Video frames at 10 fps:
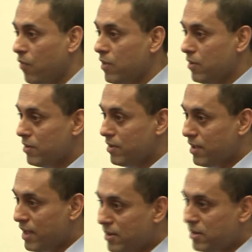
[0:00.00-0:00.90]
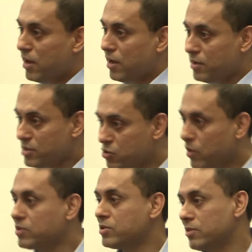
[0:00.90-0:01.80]
the entire
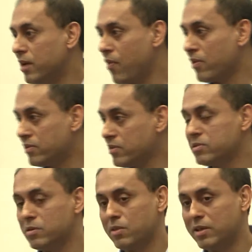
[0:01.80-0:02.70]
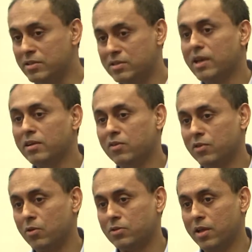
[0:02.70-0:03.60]
structure and the system, the
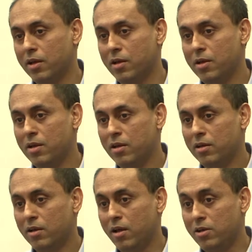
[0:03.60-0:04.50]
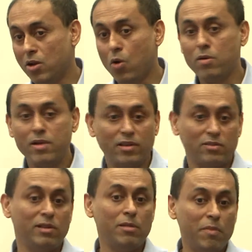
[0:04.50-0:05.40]
incentives out there, don't
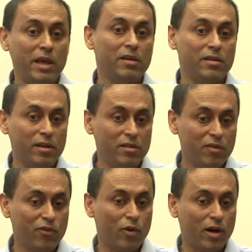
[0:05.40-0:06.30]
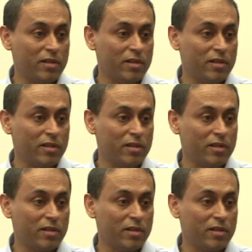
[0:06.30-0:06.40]
necessarily make it easy for